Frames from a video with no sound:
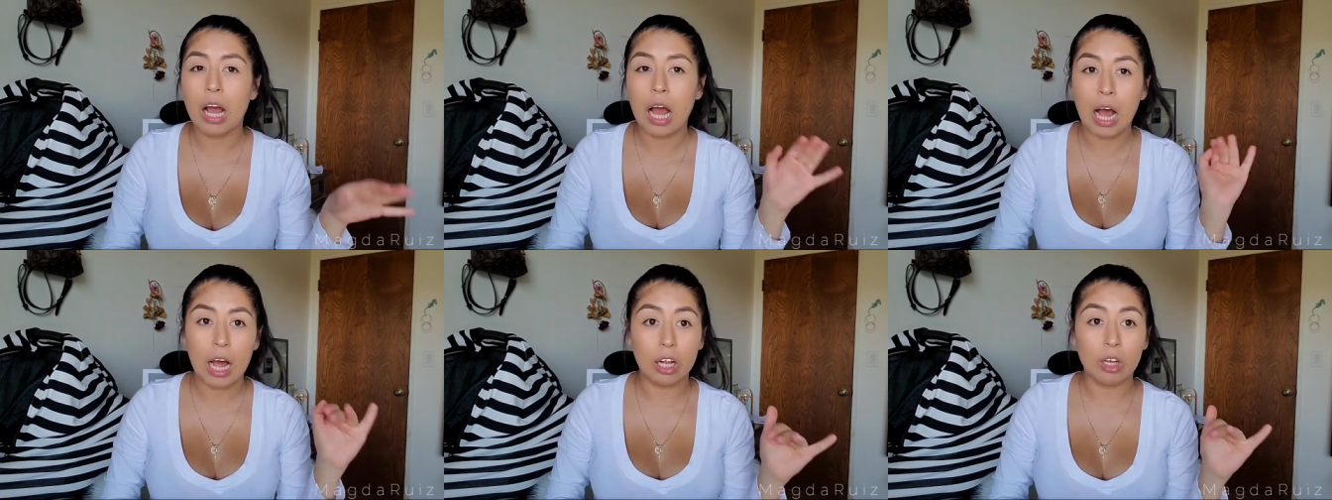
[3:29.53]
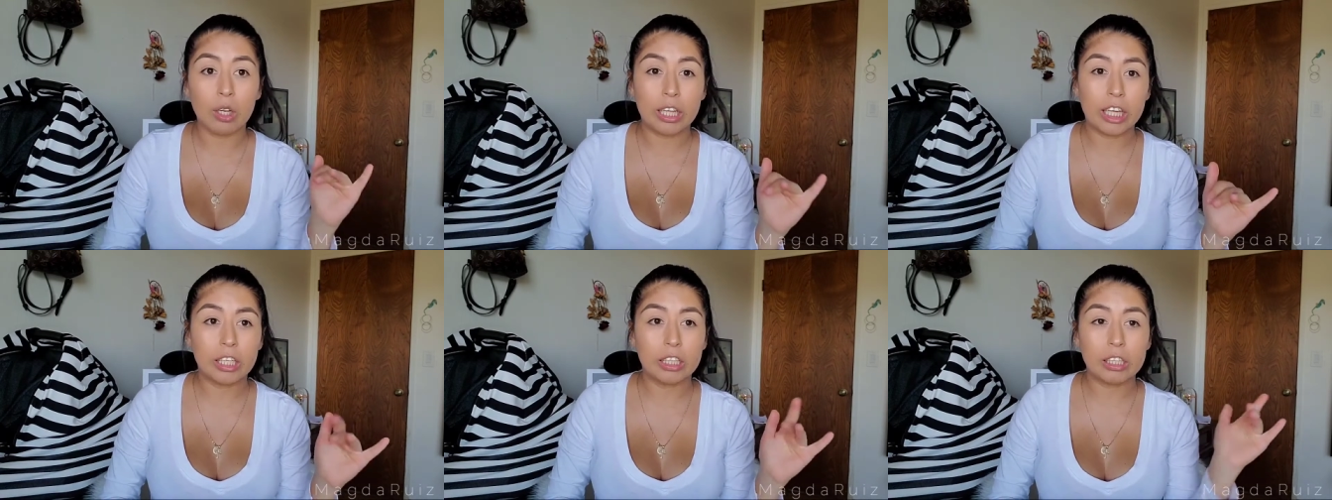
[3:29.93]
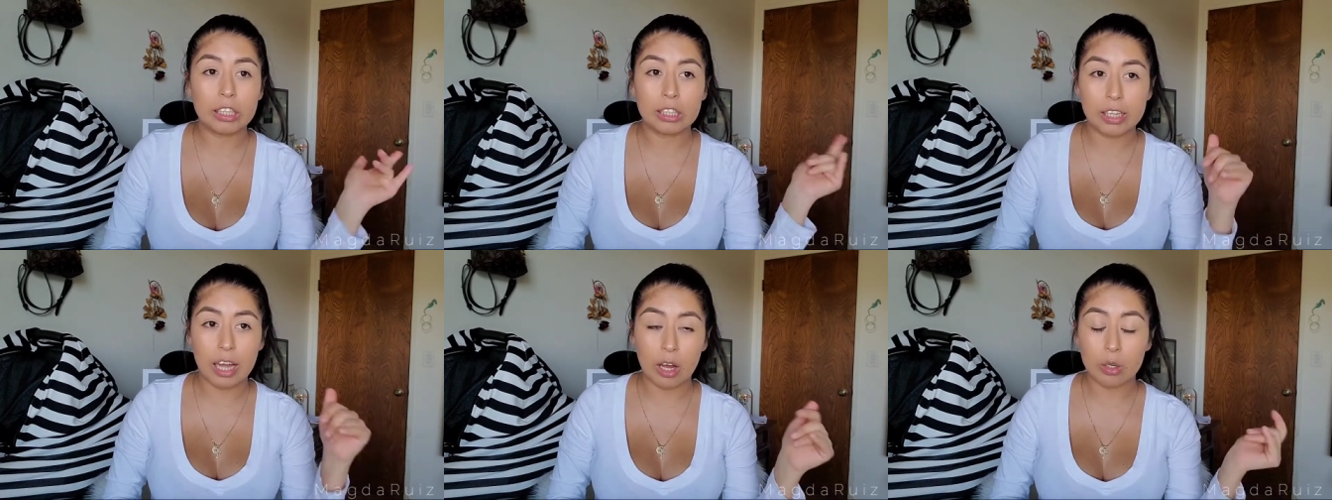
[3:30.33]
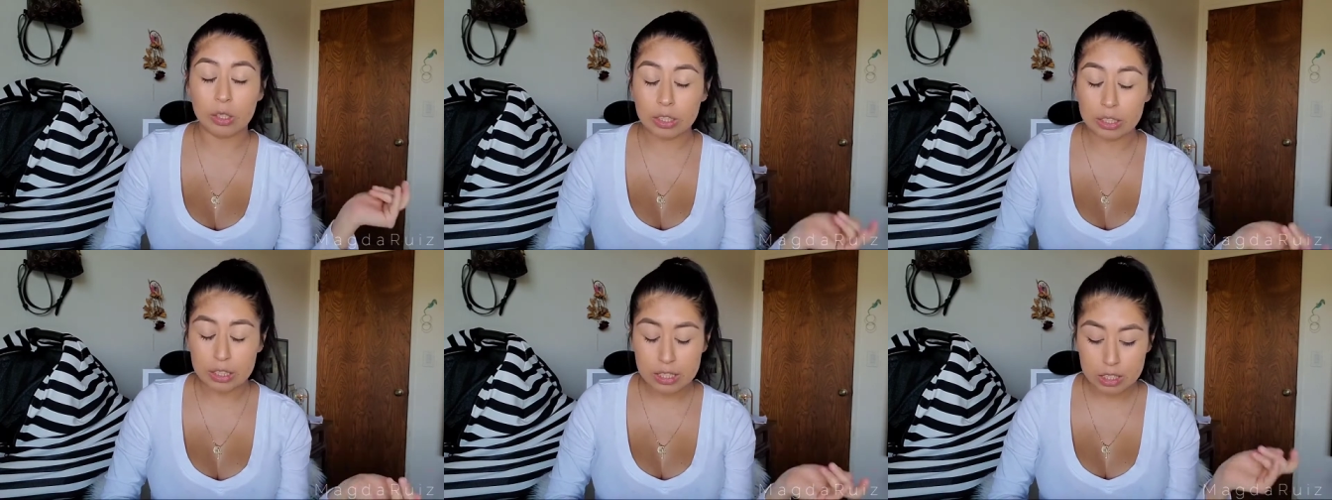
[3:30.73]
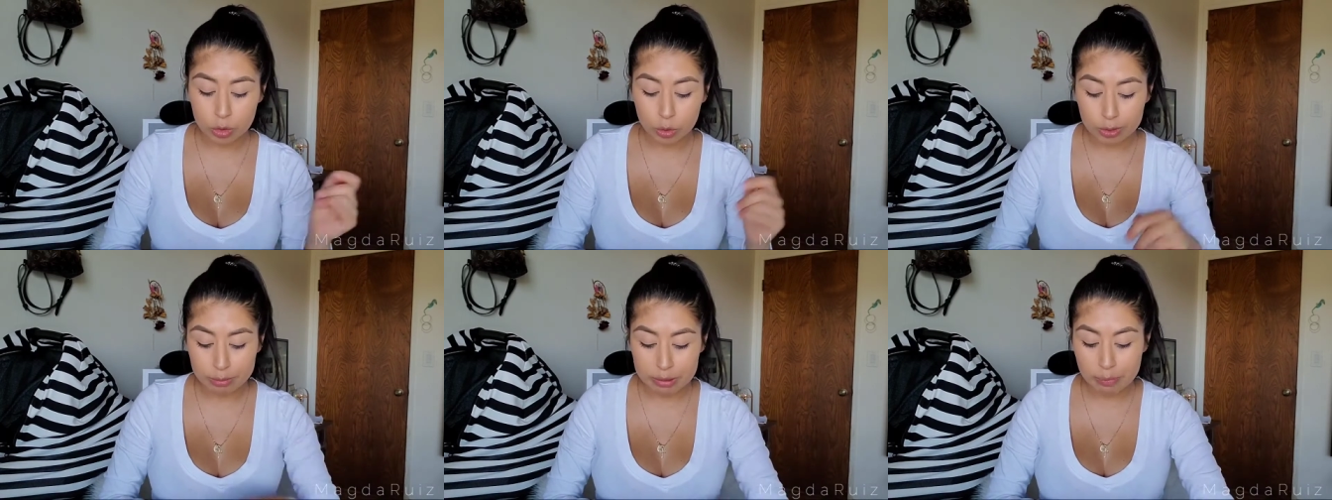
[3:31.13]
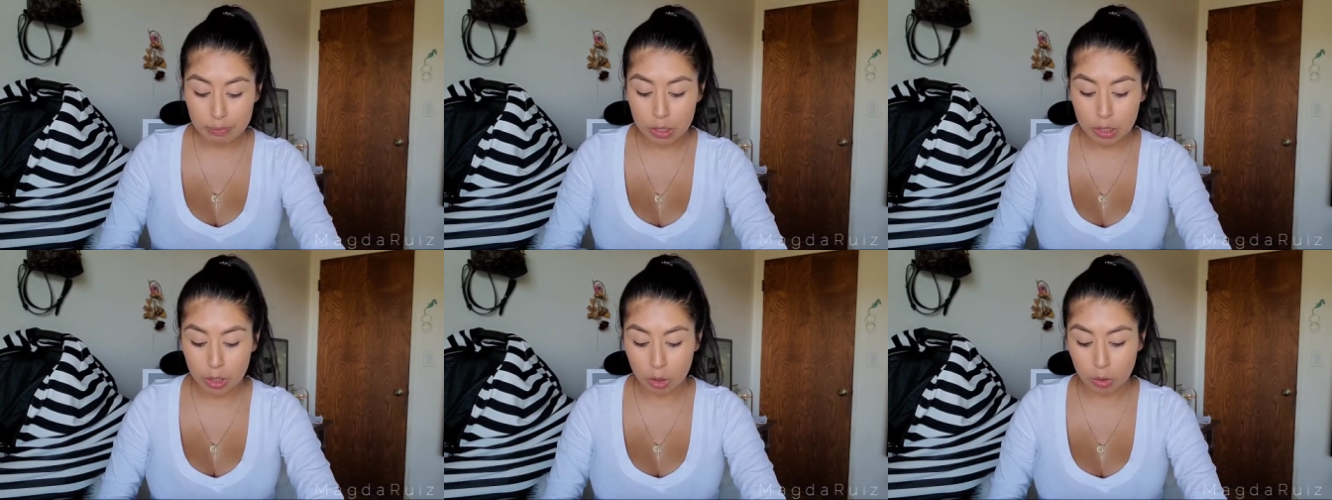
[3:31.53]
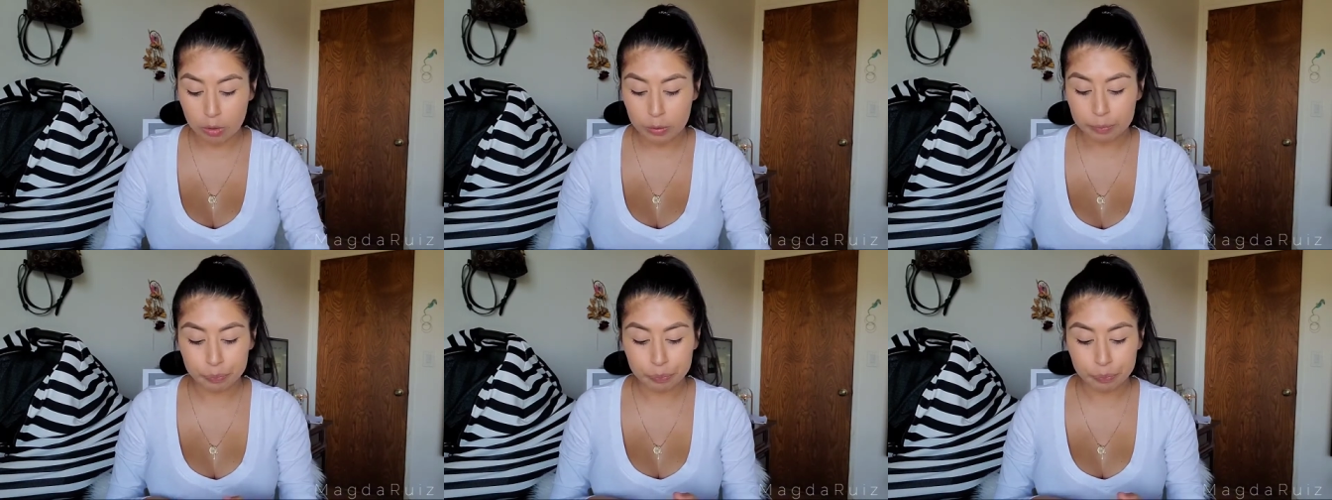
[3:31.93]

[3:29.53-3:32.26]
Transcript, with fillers: I'll link down in the description below.